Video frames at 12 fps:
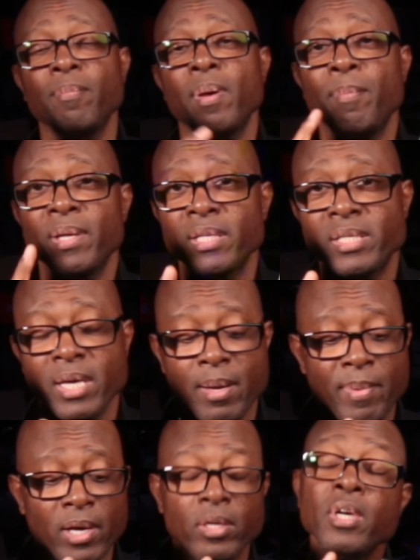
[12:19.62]
make the
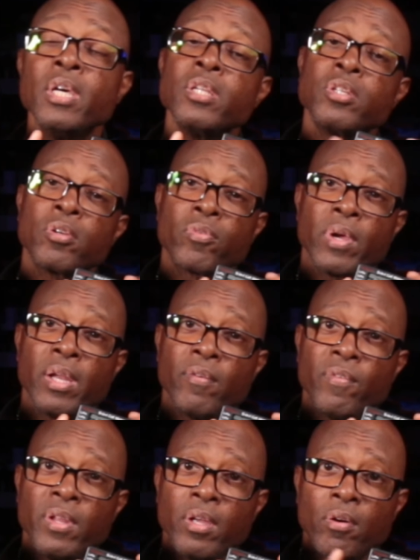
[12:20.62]
time out to create a
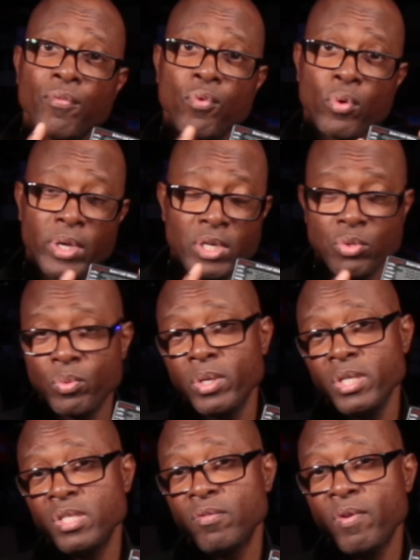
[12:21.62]
video for each one of
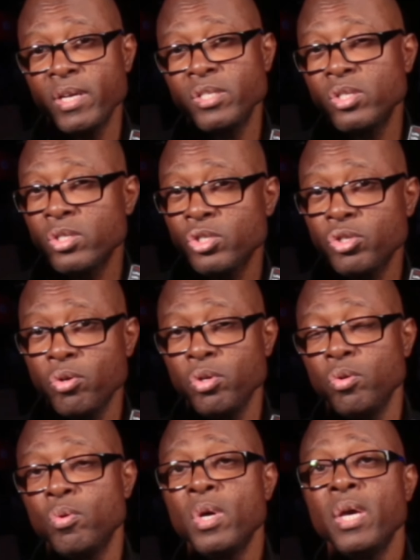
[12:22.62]
these devices and show
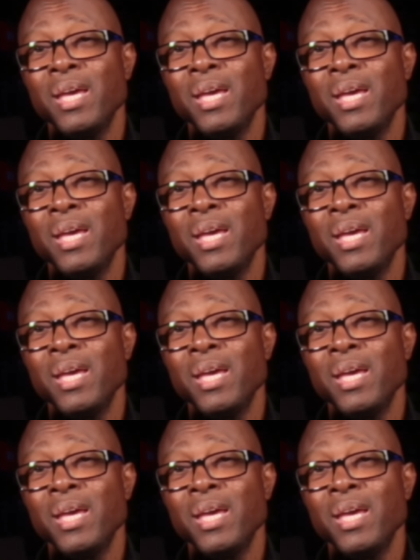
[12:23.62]
you